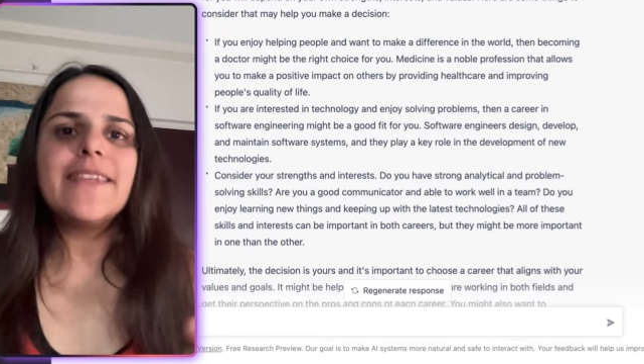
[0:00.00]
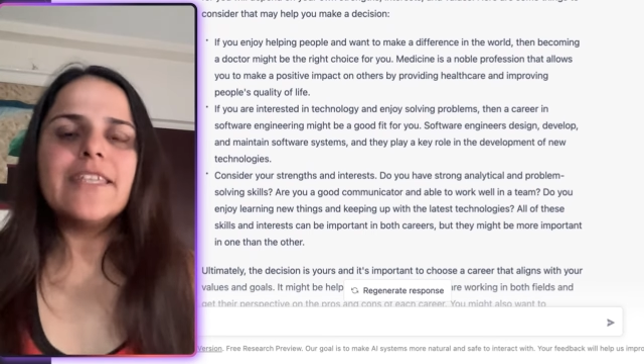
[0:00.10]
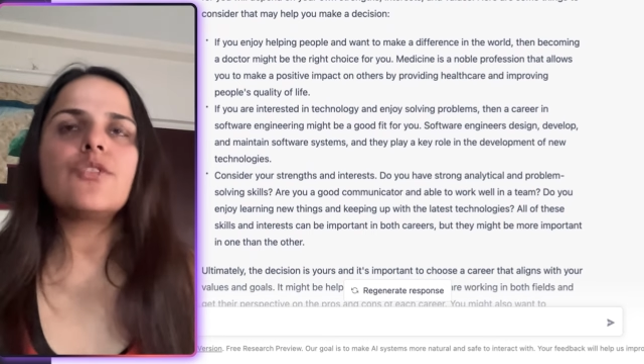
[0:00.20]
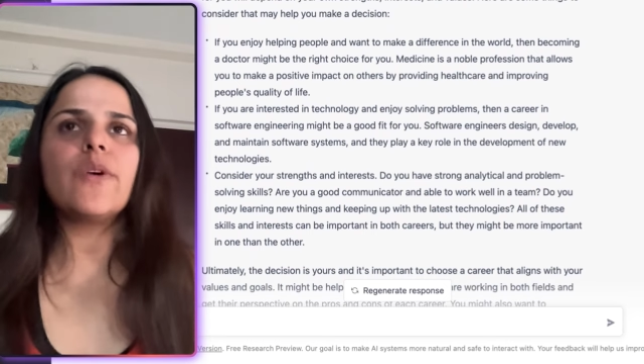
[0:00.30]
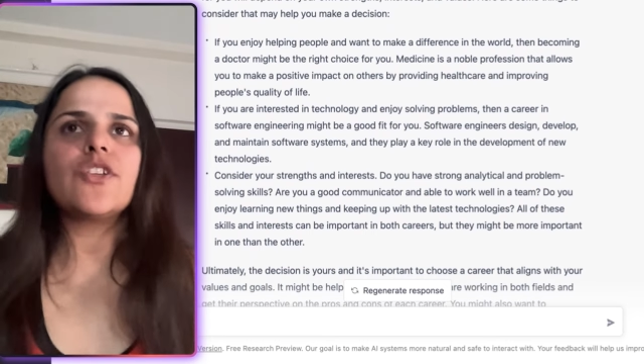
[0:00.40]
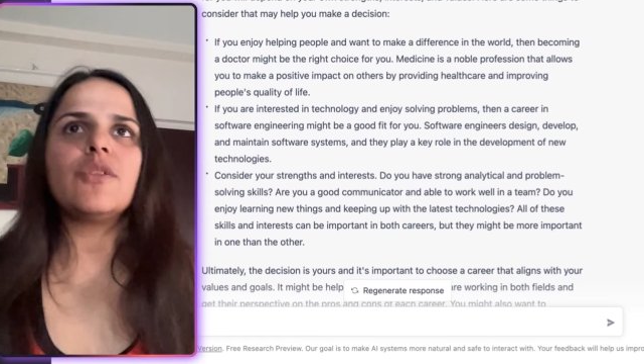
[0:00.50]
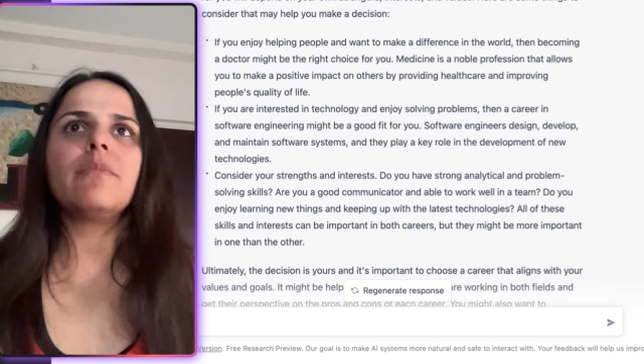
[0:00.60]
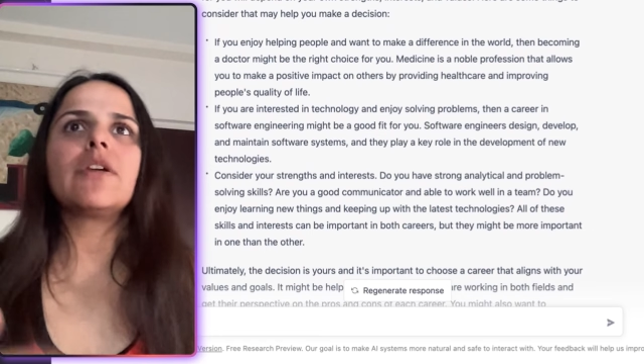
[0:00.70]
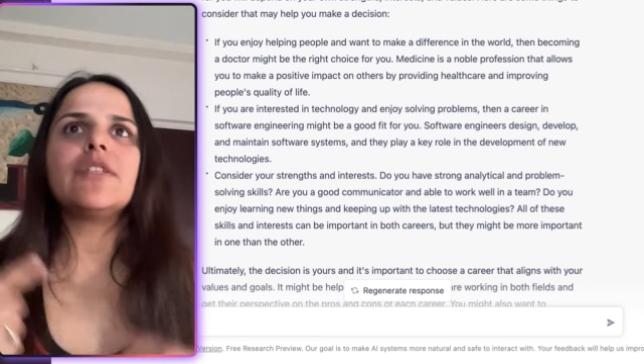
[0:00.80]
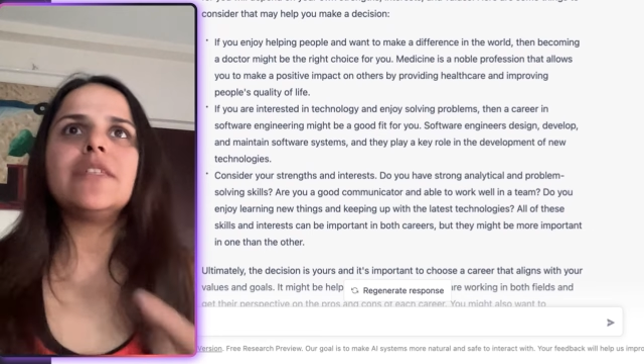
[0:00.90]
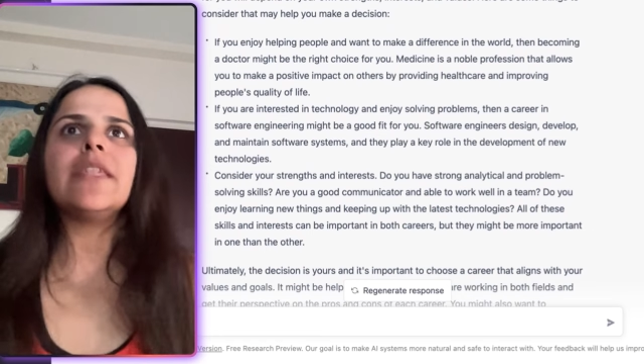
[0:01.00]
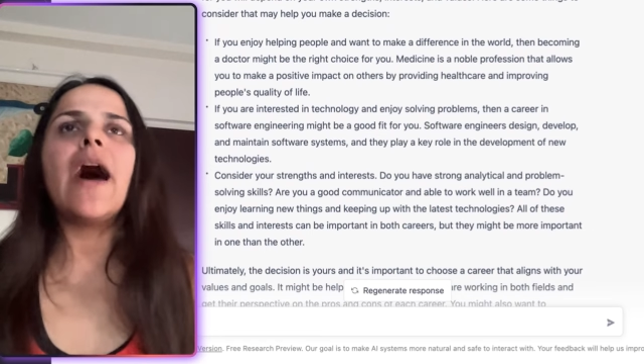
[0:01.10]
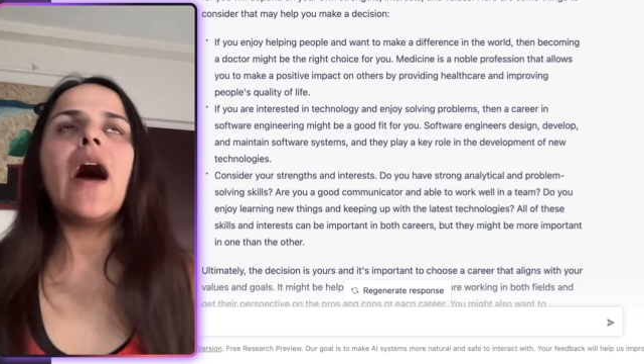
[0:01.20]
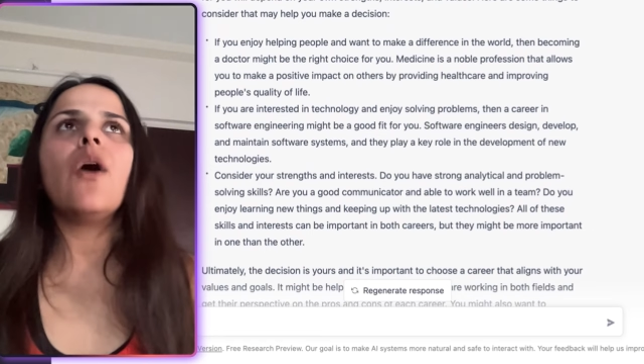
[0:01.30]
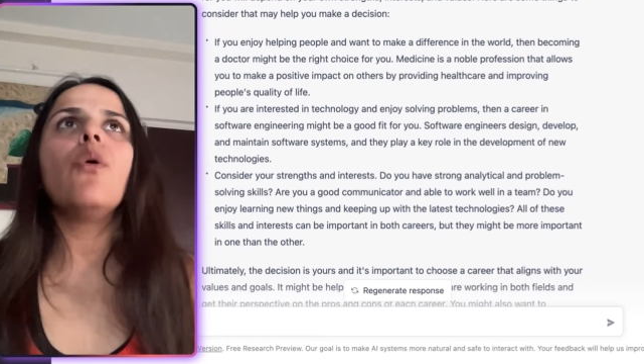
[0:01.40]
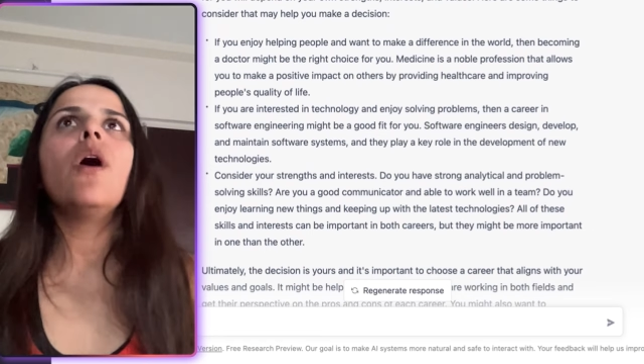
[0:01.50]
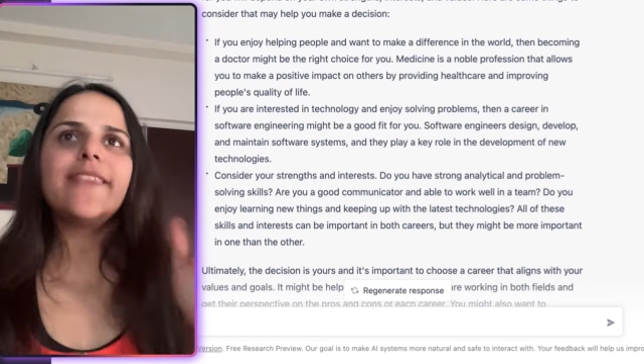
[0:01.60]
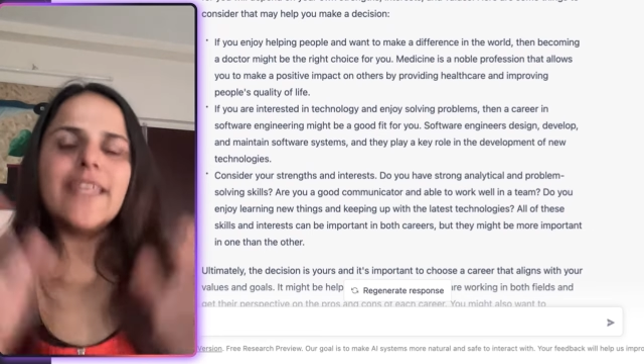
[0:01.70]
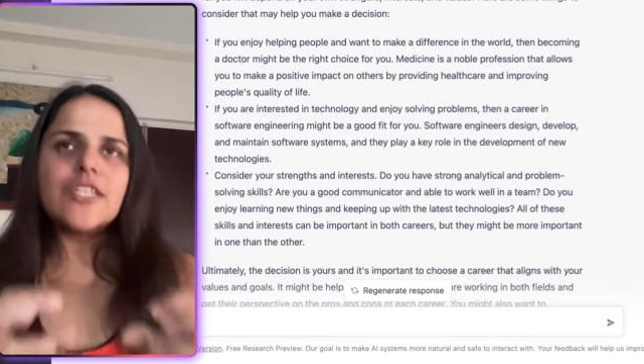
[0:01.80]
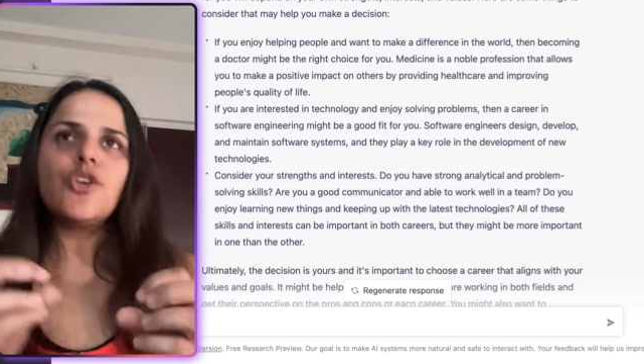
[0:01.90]
this question, because now
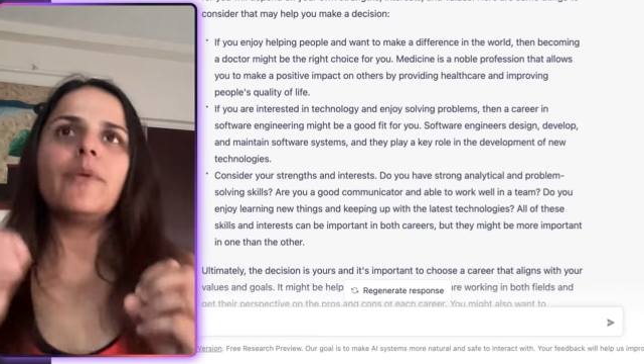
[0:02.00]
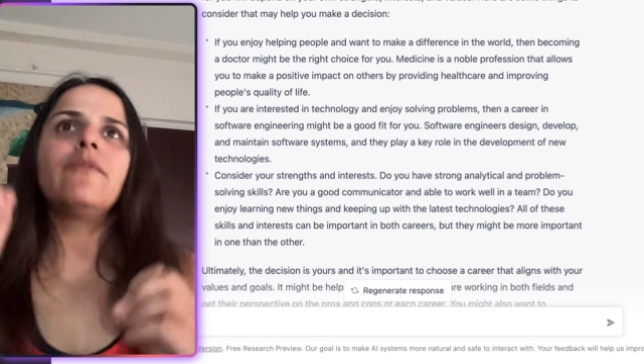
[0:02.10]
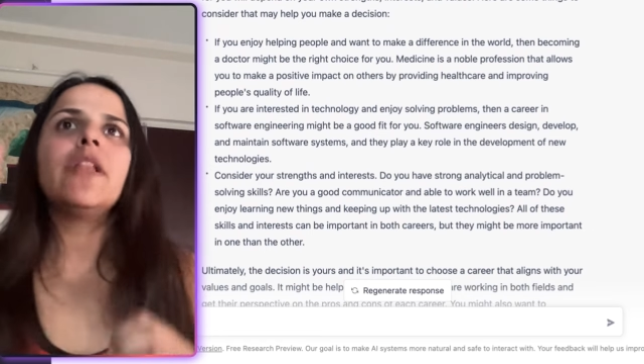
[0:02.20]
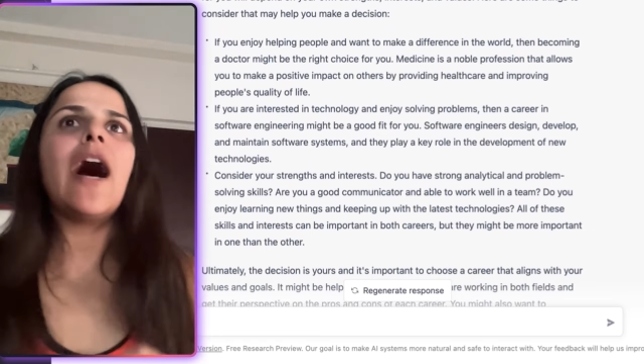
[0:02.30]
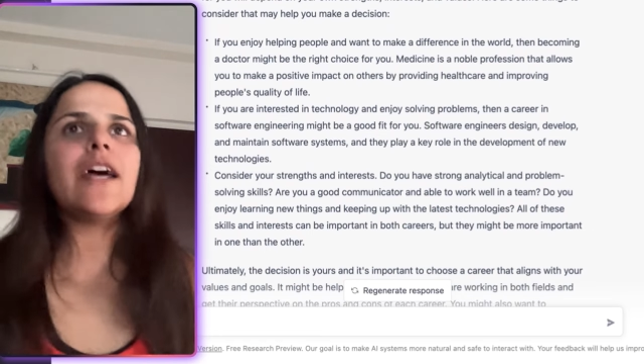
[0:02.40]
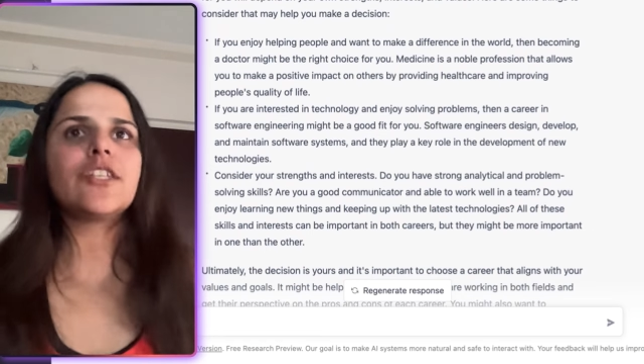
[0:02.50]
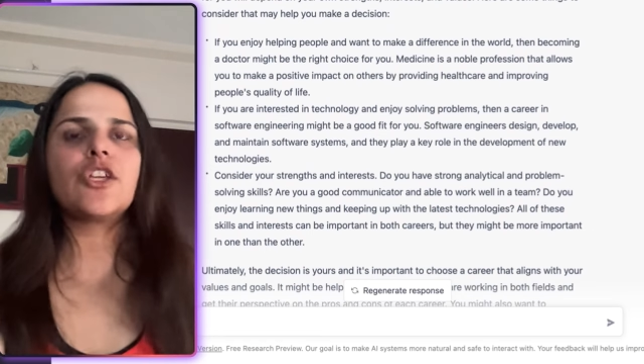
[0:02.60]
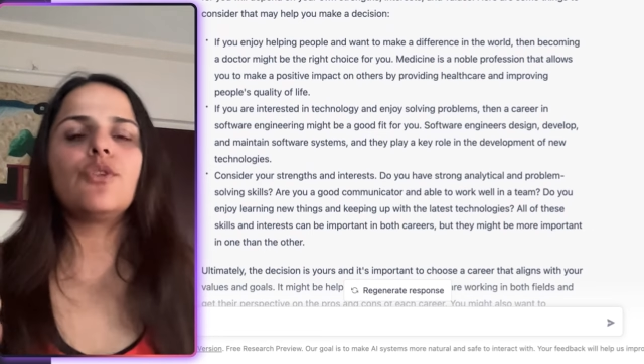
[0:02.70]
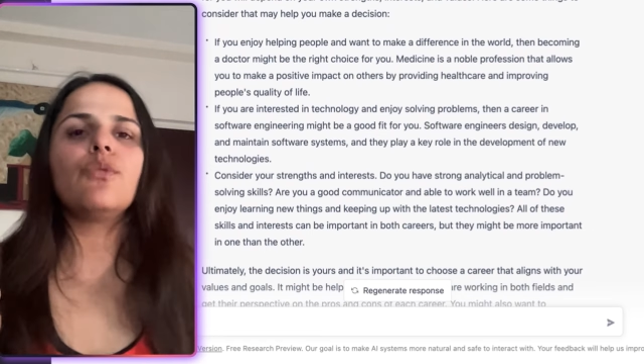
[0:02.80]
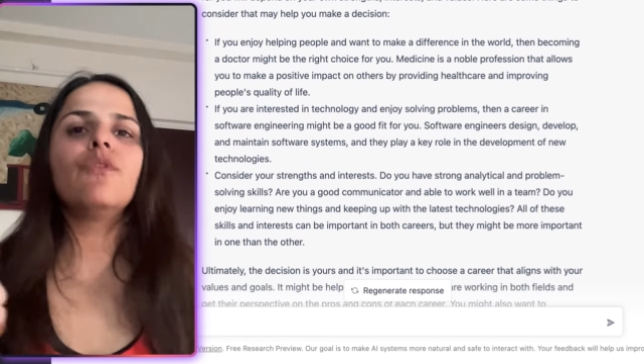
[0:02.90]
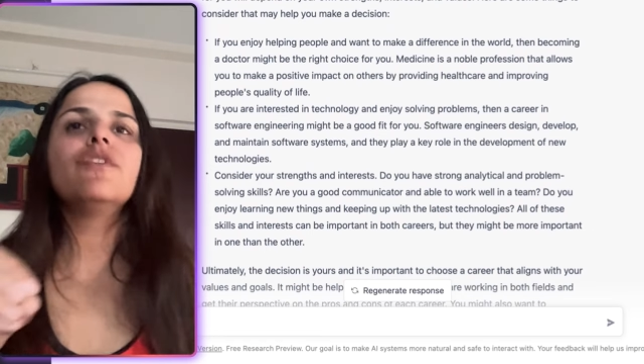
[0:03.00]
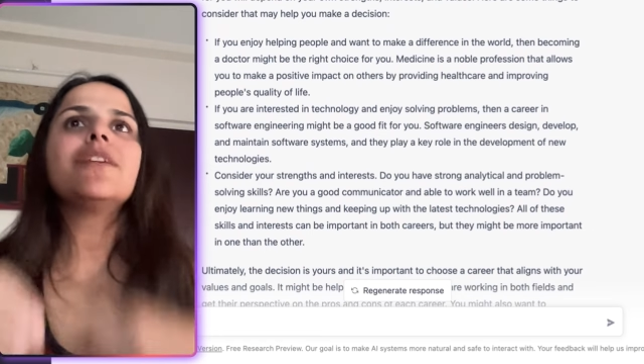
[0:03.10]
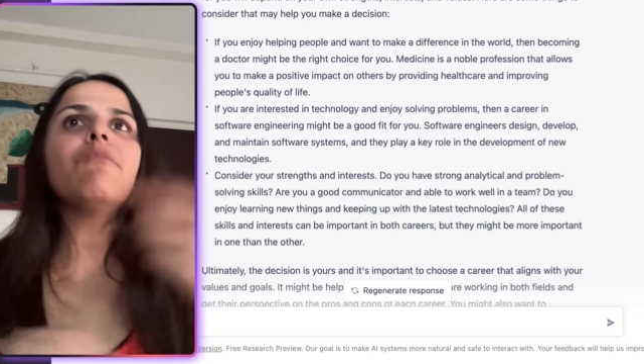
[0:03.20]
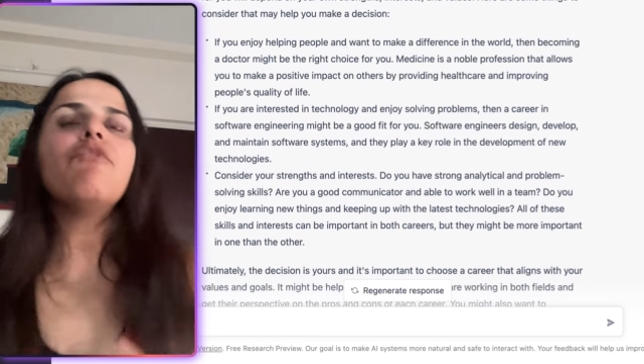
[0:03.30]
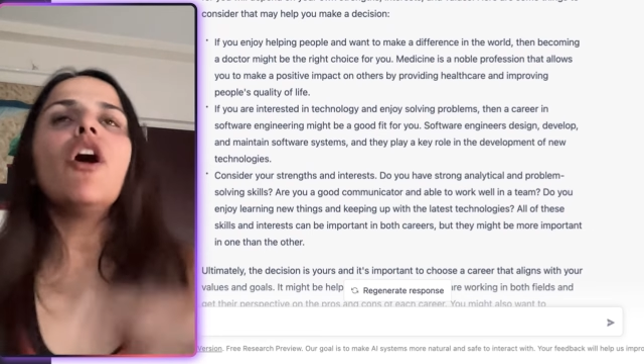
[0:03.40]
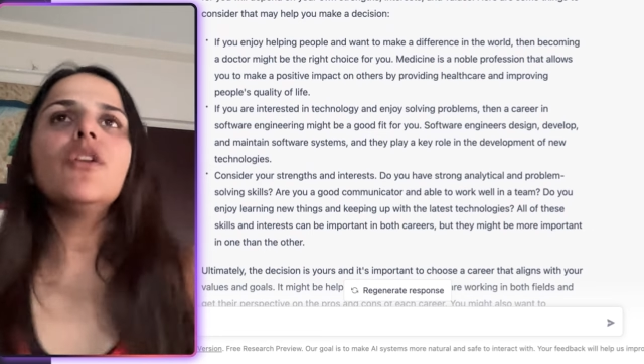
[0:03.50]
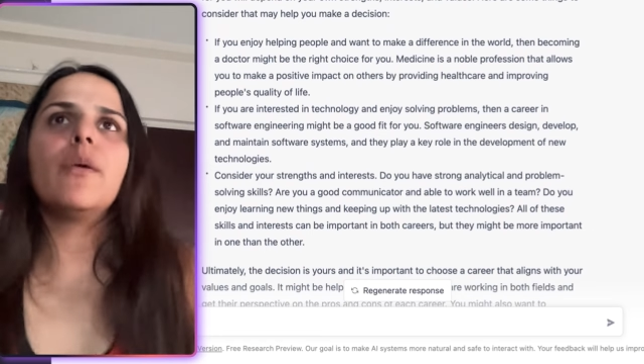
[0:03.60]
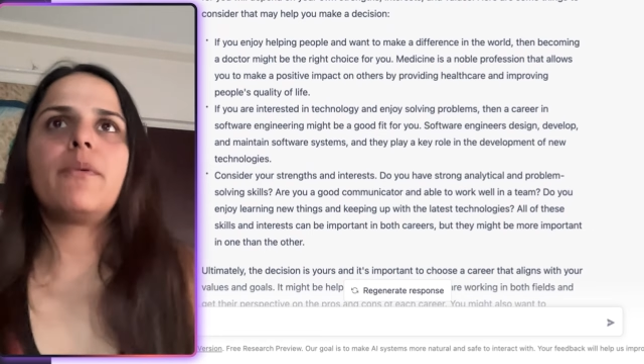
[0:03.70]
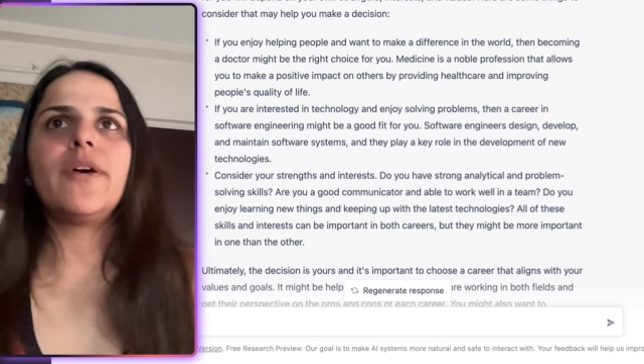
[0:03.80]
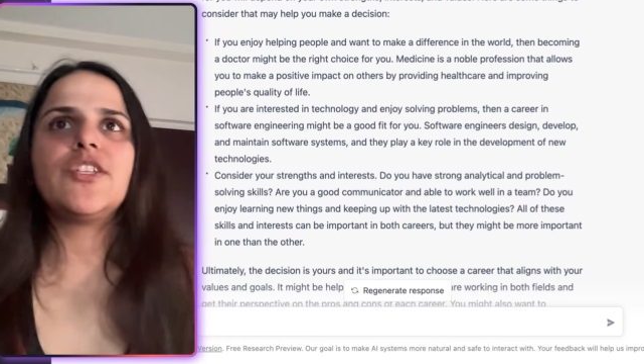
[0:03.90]
this human will ask you some
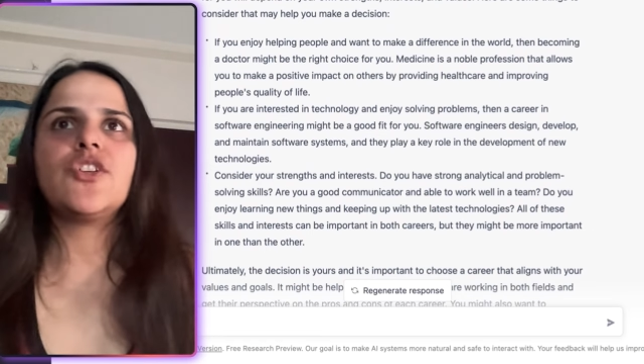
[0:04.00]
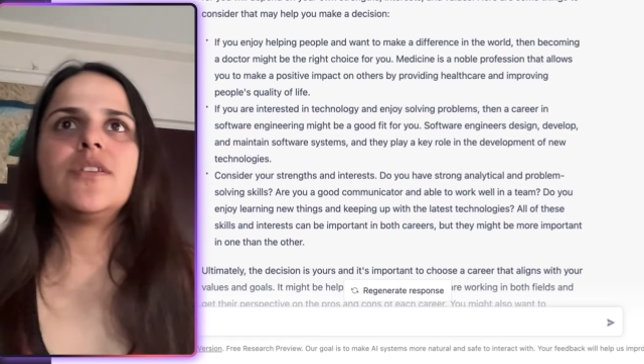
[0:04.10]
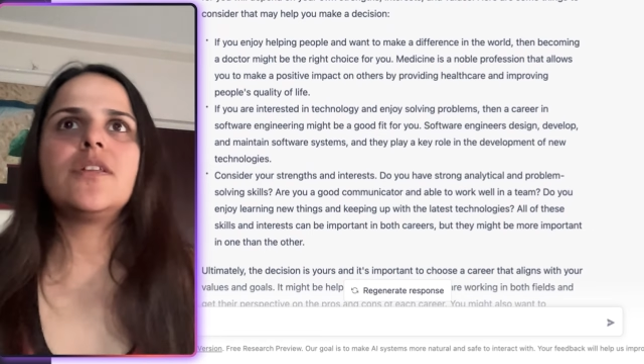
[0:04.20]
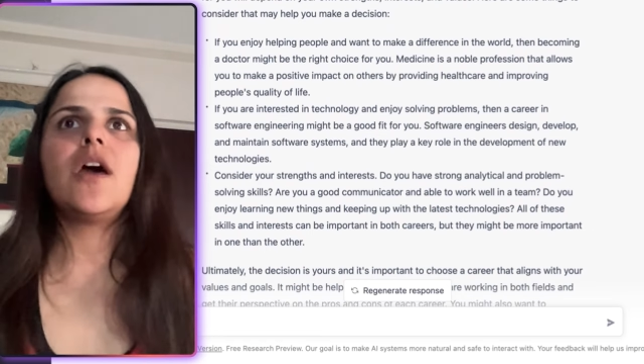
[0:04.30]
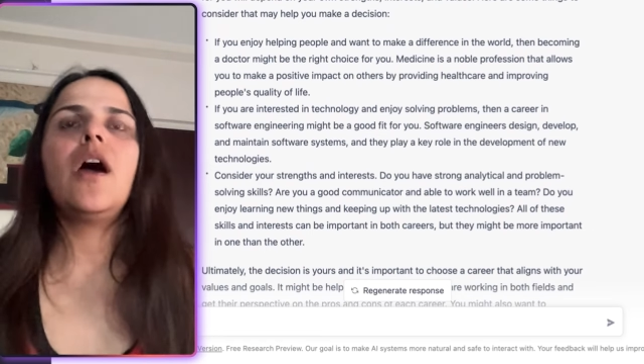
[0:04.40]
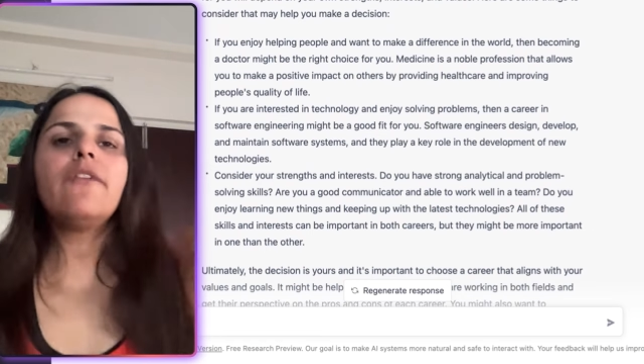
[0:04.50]
follow-up questions.